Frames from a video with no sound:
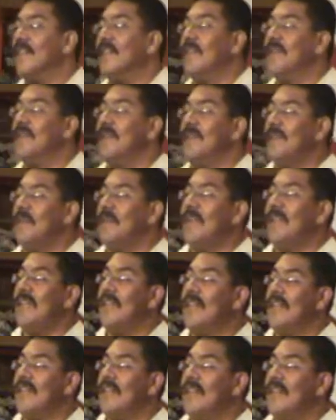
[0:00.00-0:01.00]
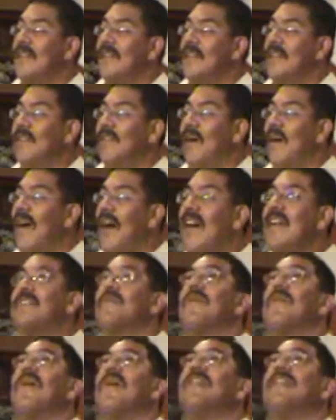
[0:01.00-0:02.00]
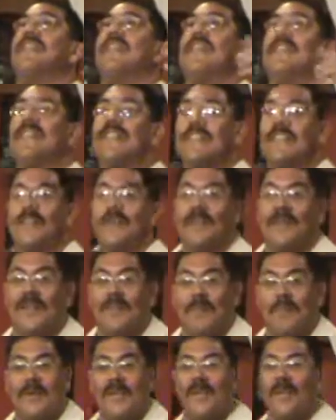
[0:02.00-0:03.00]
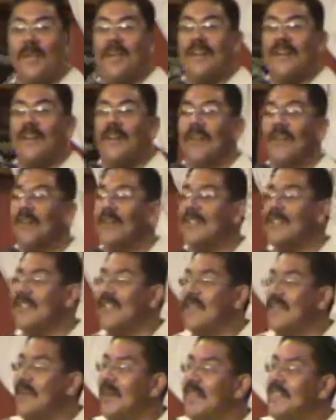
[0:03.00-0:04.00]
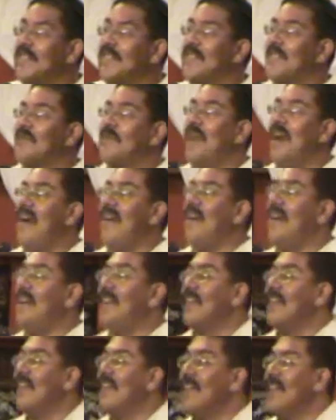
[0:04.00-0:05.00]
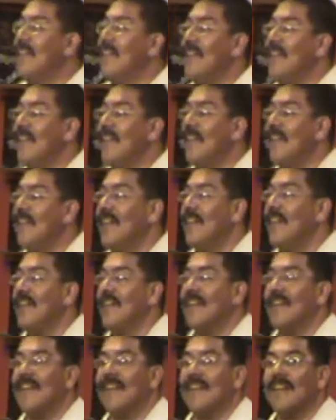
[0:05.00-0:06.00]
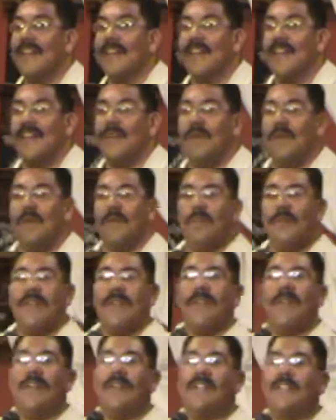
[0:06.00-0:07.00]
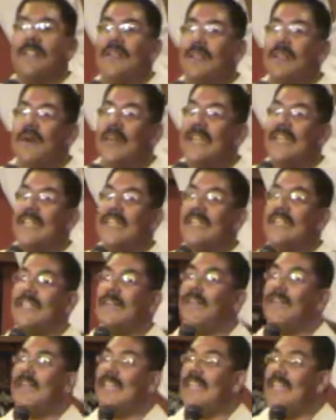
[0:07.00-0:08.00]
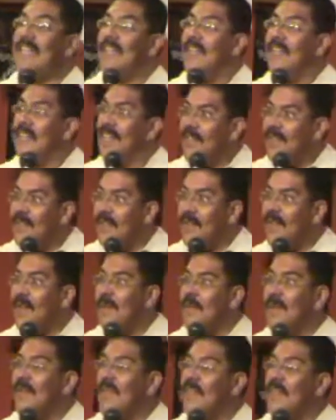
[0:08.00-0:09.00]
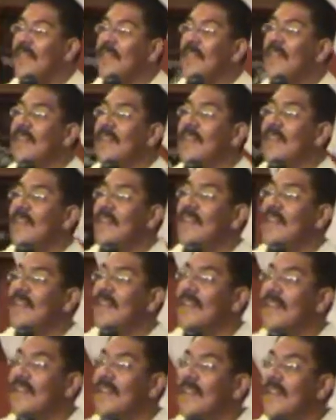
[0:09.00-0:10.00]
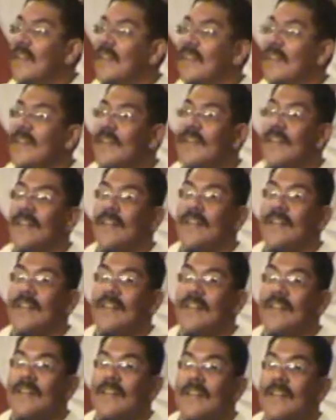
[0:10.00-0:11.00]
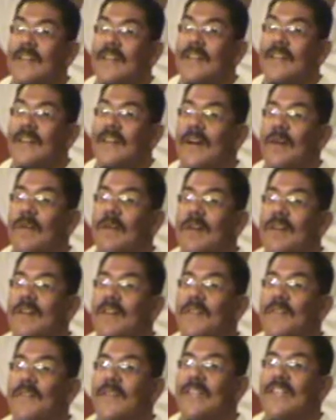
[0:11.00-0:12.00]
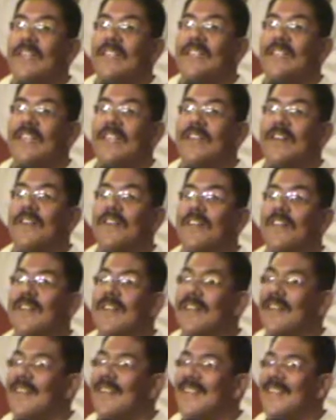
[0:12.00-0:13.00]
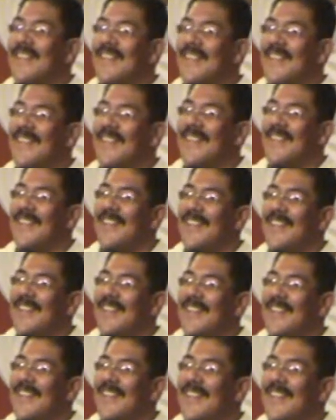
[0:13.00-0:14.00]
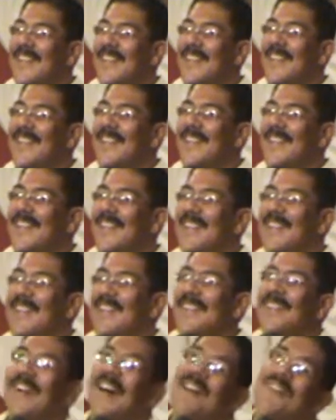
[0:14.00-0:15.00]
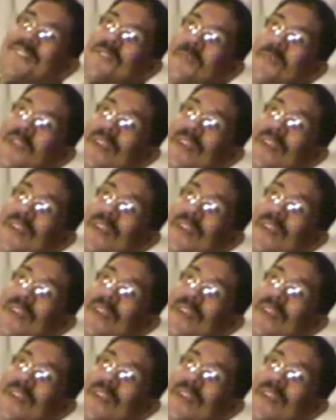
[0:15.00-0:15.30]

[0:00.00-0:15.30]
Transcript: You with me? If our eyes were on Jesus, you wouldn't be noticing what she's wearing. Yeah. You wouldn't be noticing what he, what he, you know what I mean? Yeah, right. I wonder if he's single. Right. Your eyes would